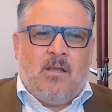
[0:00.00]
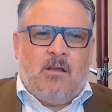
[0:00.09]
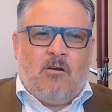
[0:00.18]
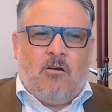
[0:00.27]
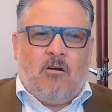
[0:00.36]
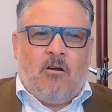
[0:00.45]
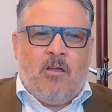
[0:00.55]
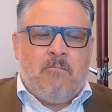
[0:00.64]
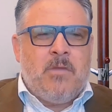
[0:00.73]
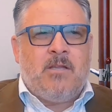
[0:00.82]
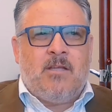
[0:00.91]
I
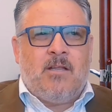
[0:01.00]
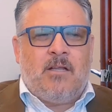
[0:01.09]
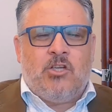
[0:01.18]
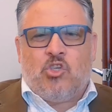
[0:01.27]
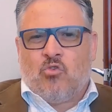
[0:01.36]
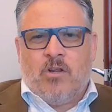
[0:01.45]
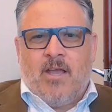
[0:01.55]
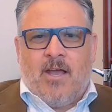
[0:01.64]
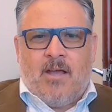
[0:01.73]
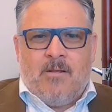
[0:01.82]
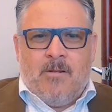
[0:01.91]
immediately trigger